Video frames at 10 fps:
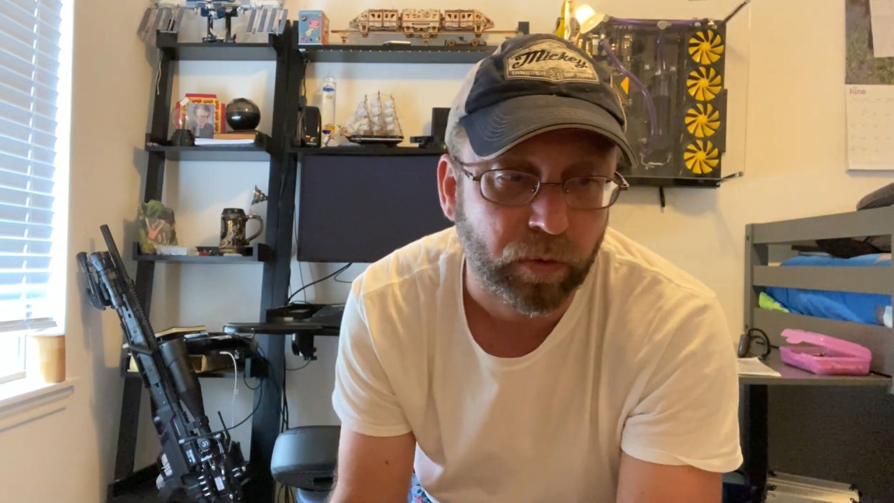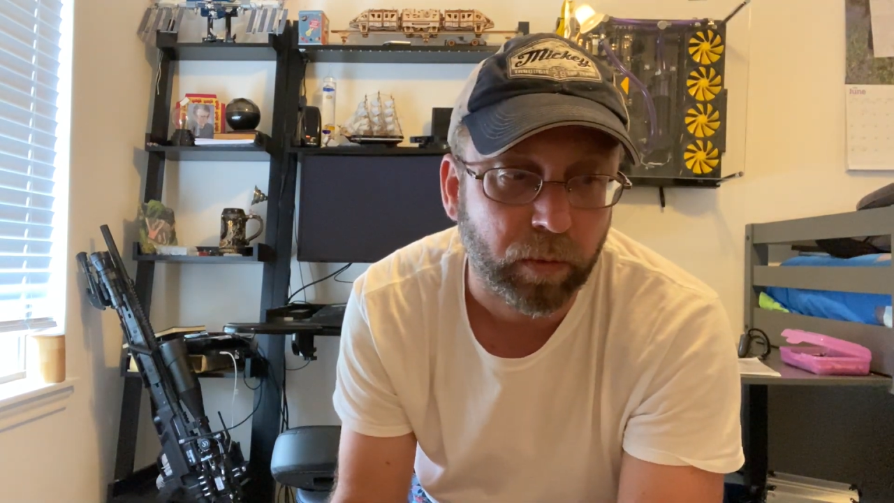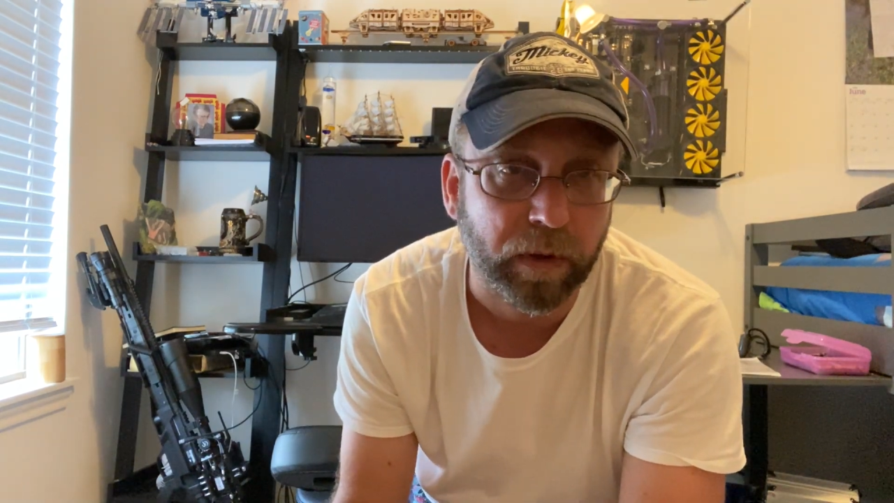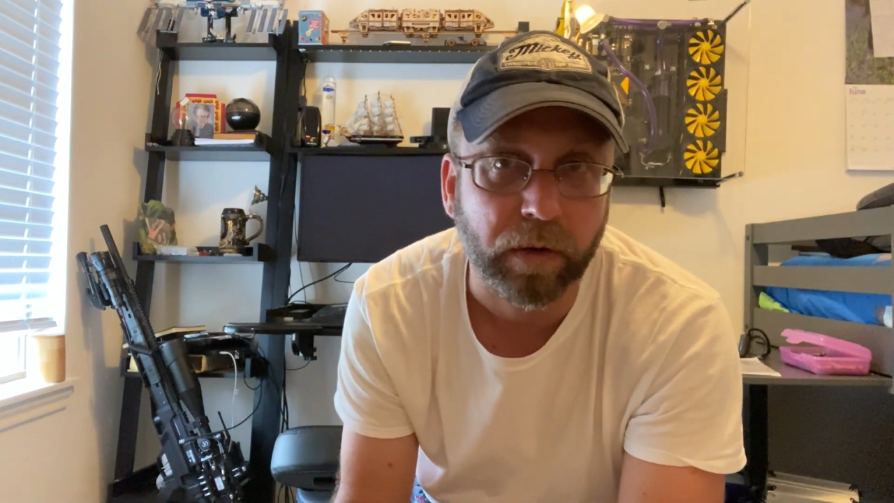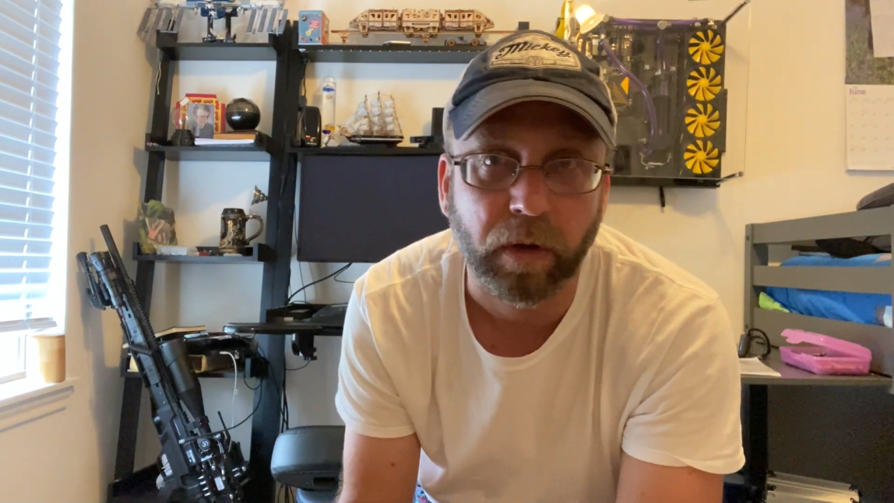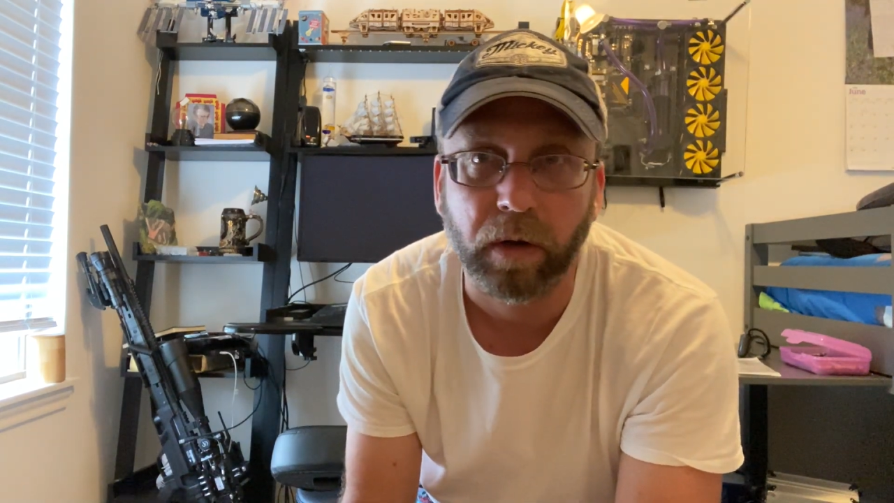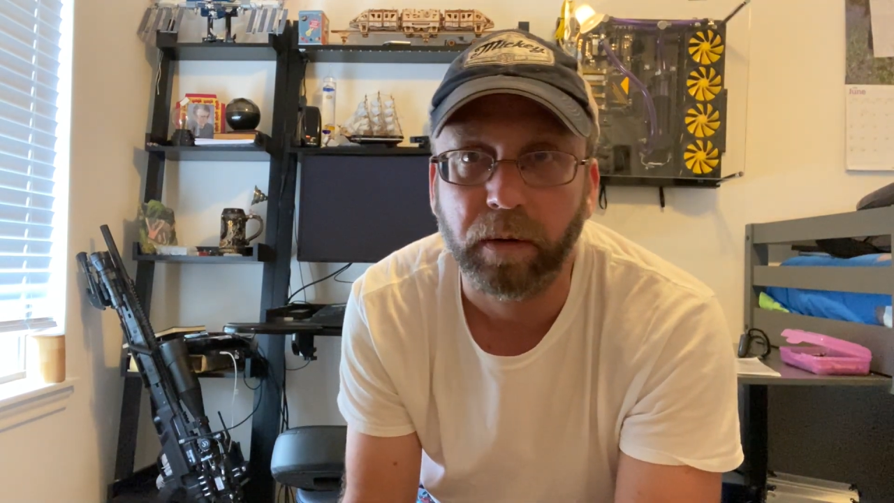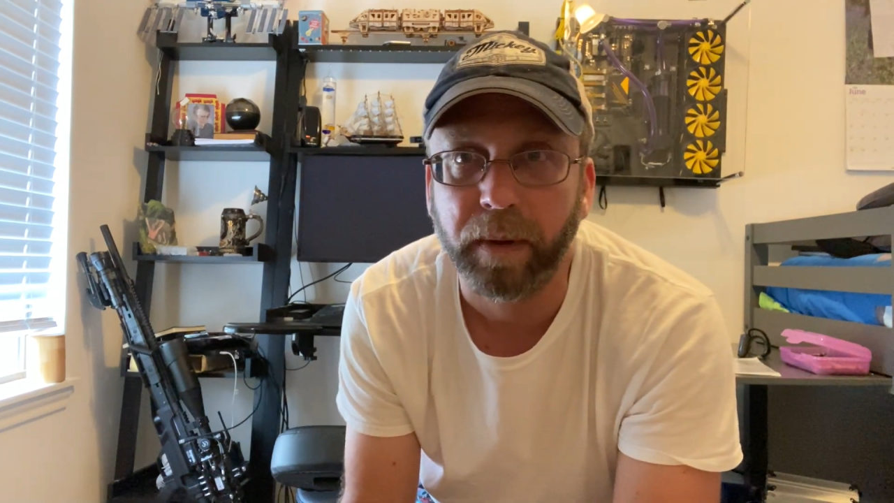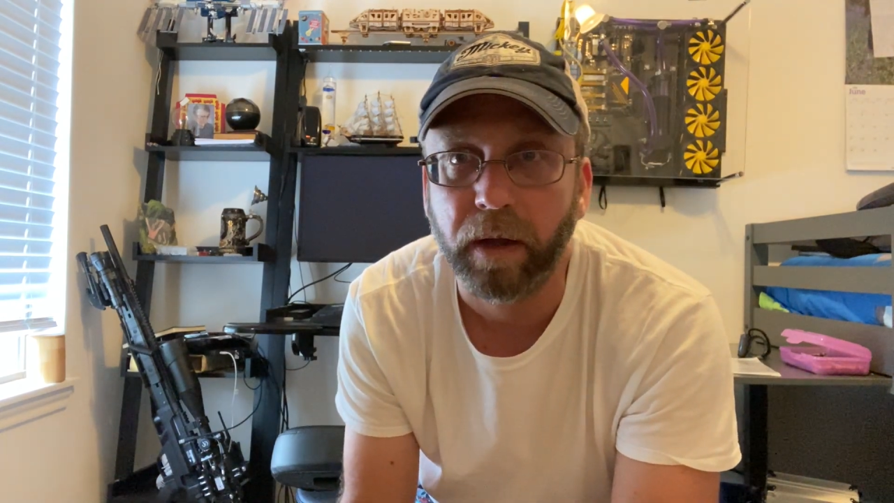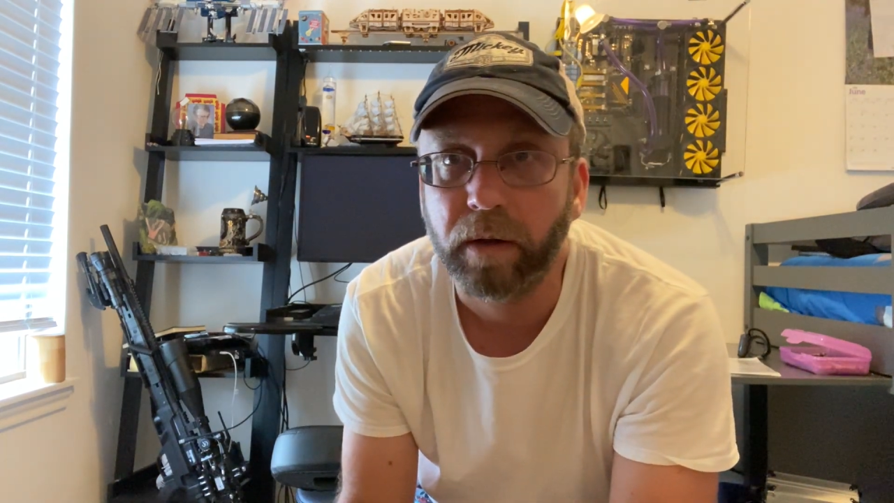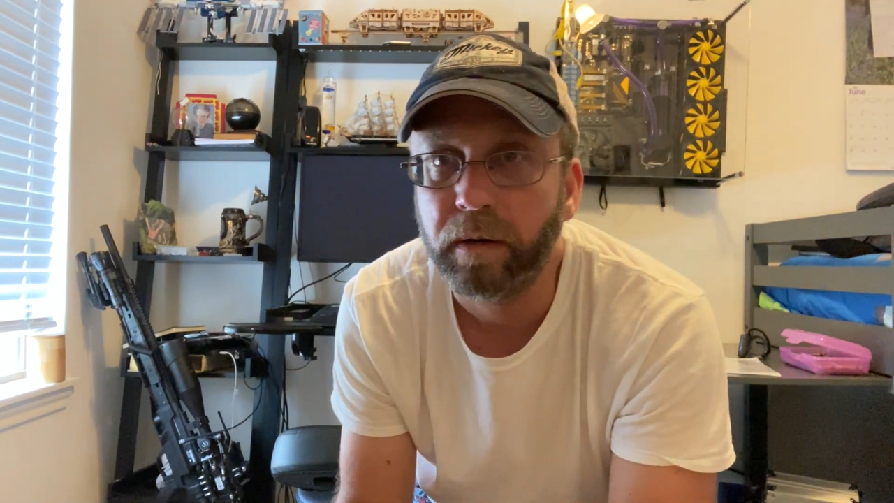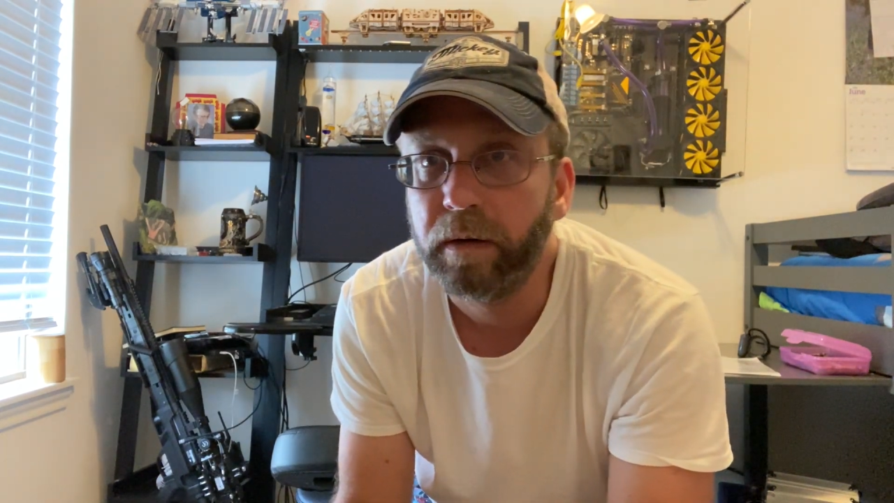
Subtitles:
normally talked about,